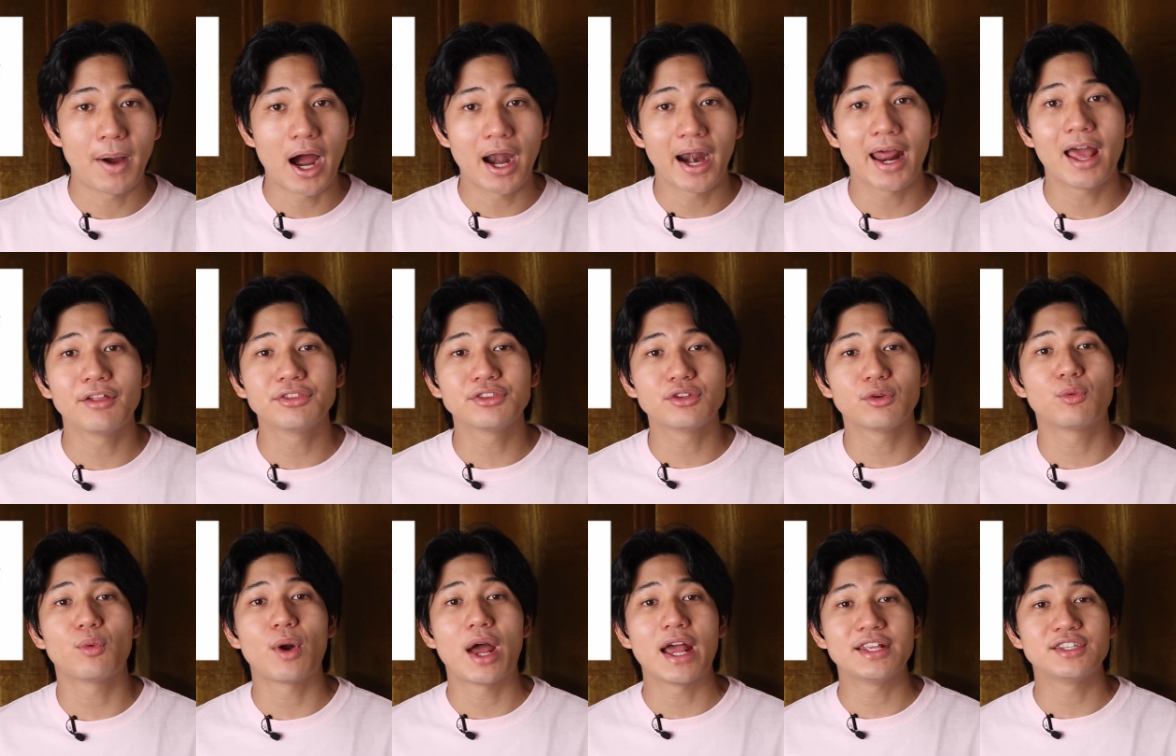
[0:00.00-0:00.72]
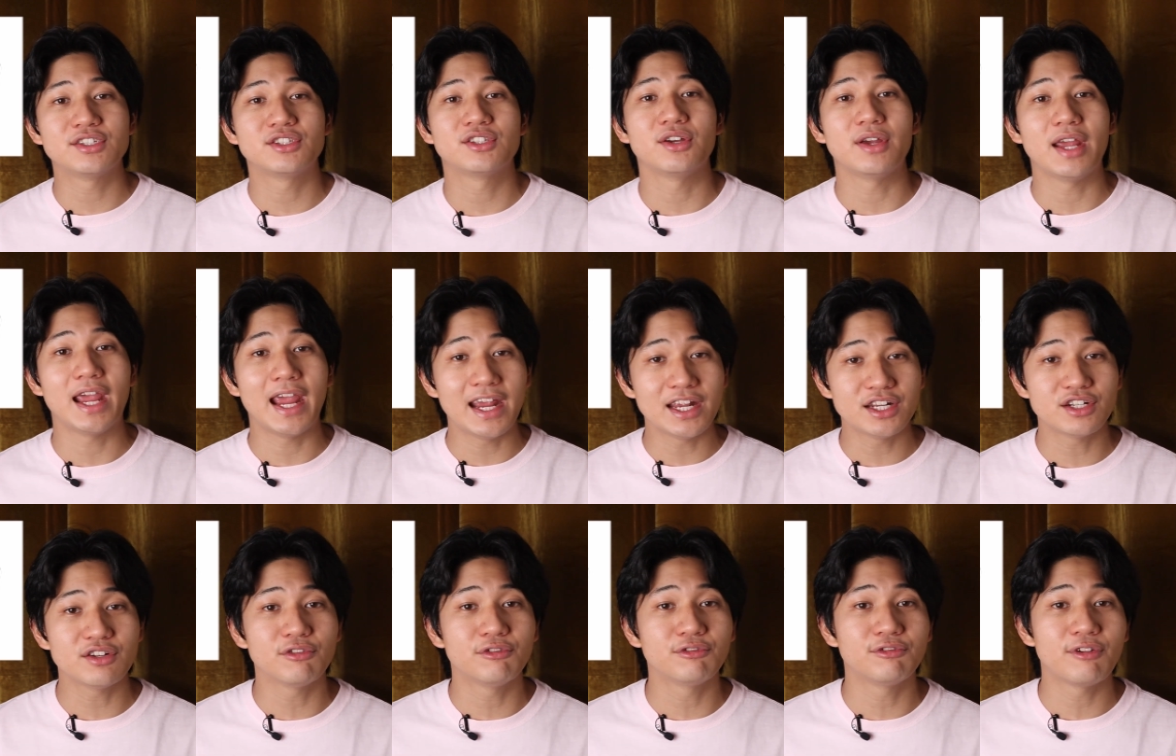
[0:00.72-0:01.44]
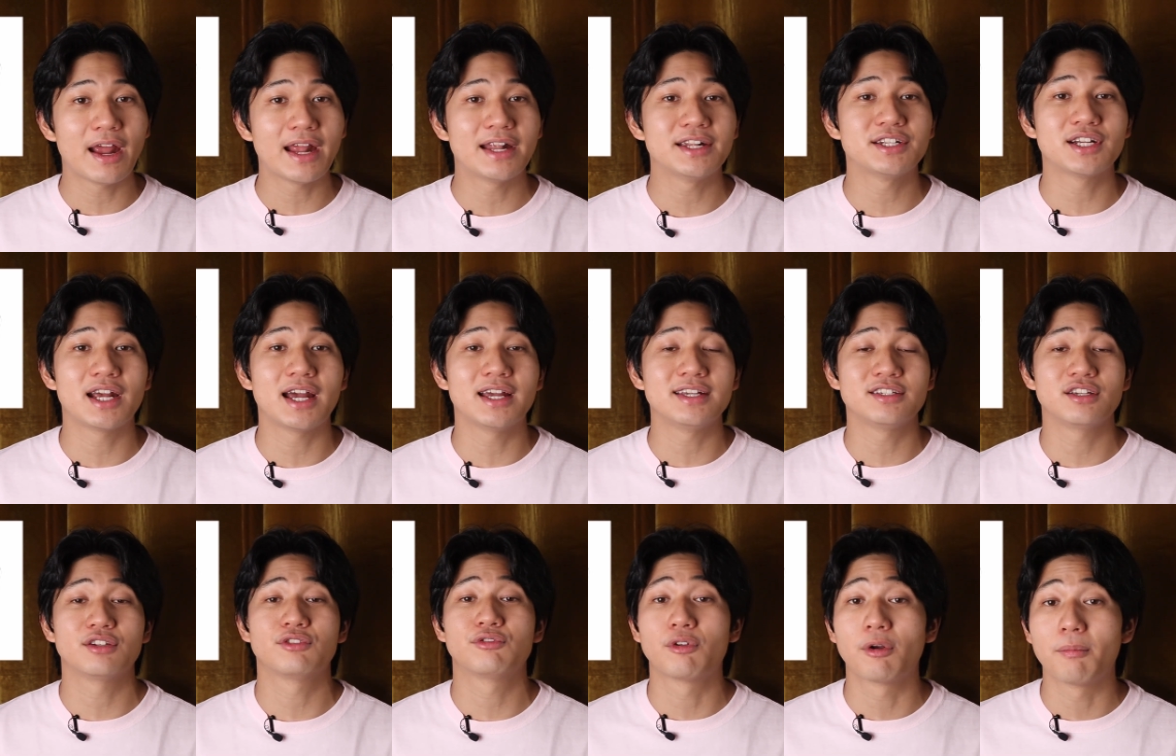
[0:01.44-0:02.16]
bought out the rights to Asian
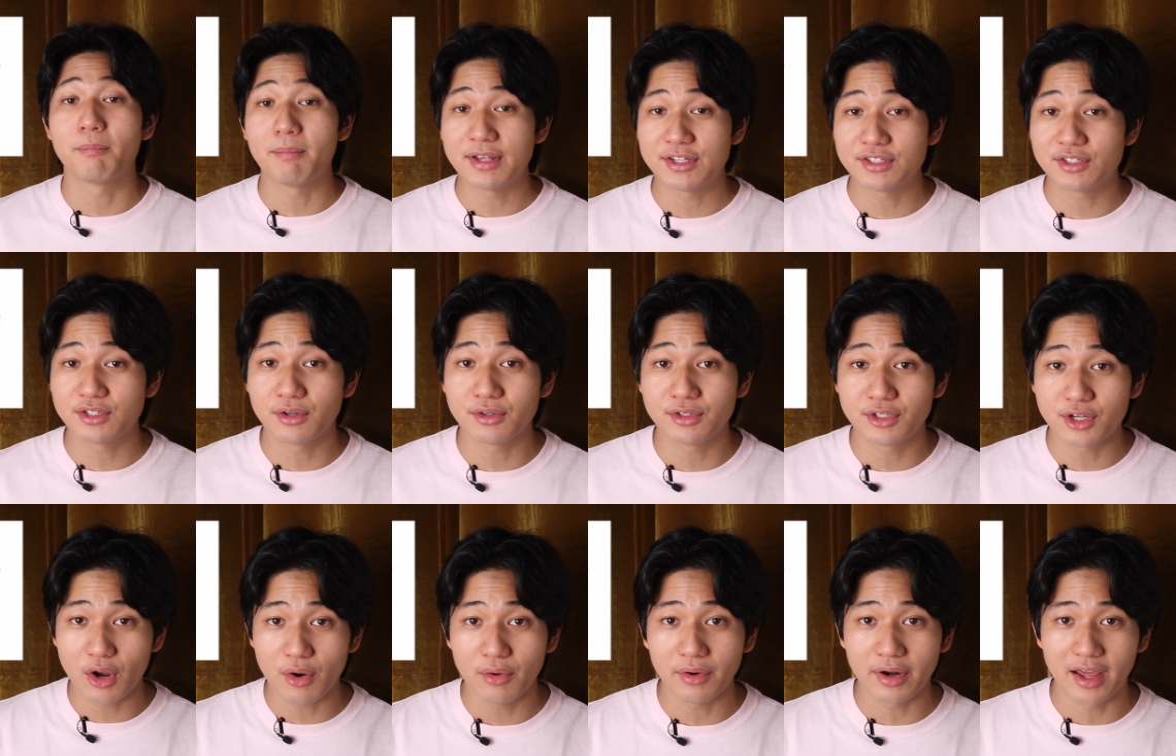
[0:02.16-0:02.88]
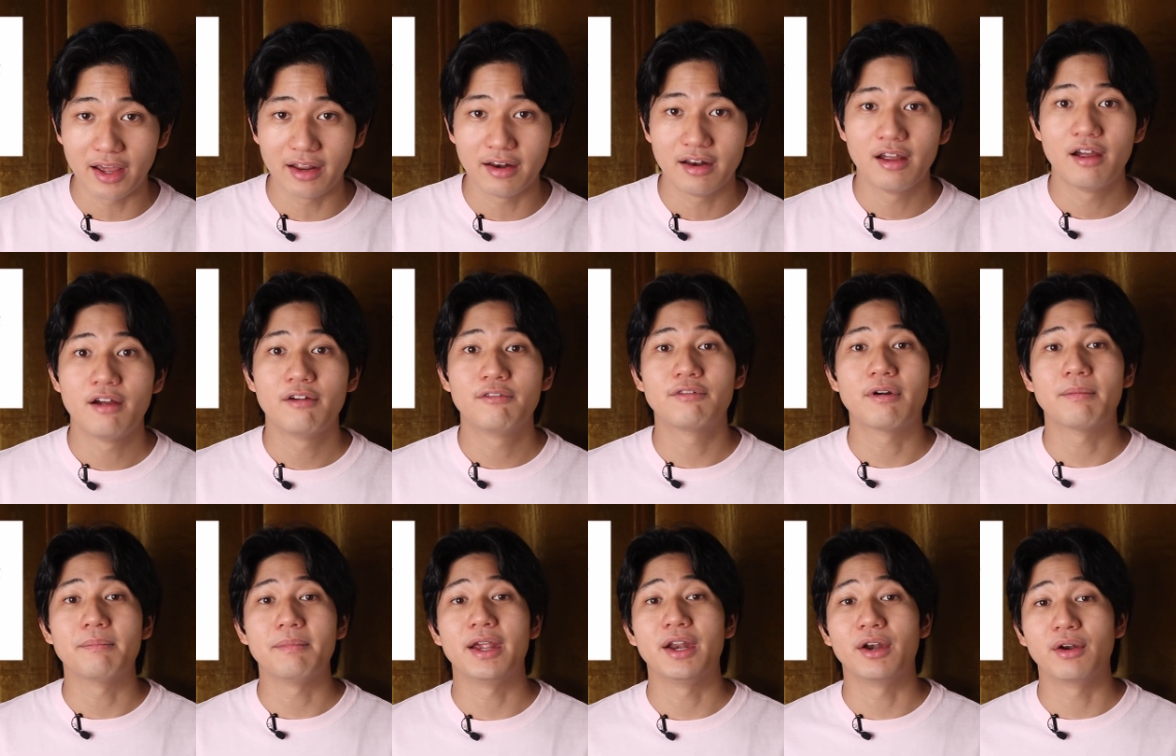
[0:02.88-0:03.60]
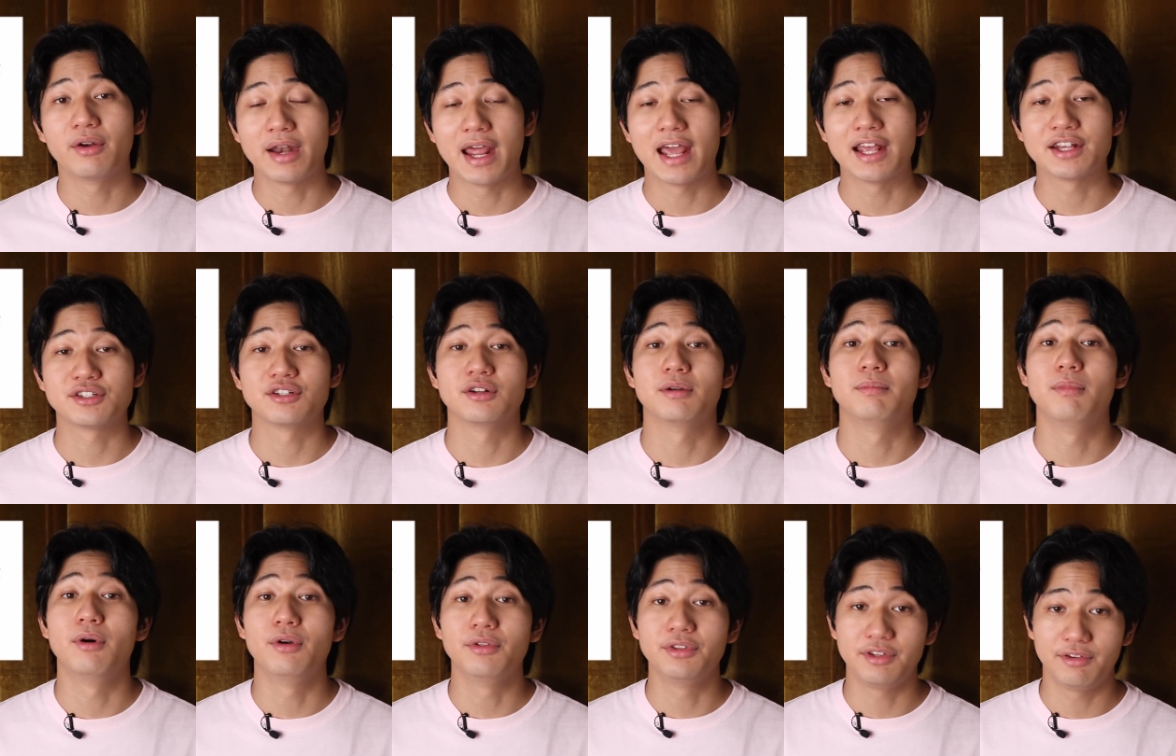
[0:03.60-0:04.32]
franchises for Mr. Donut from
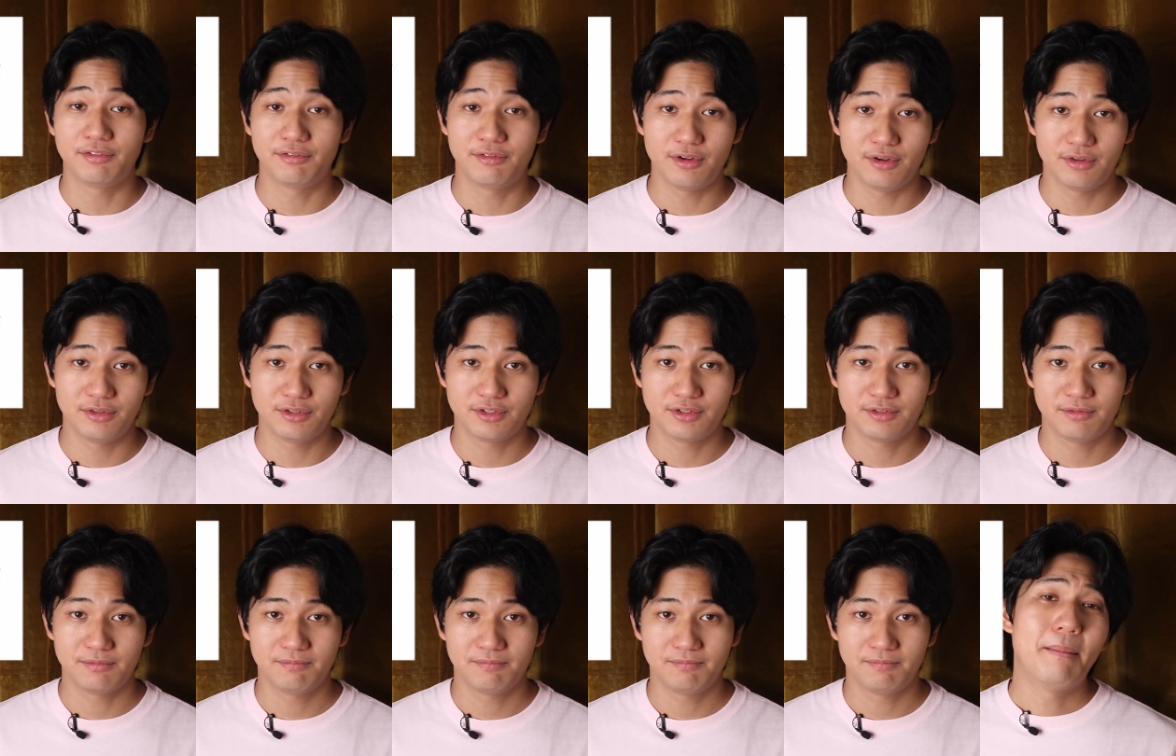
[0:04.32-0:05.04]
International Multifoods.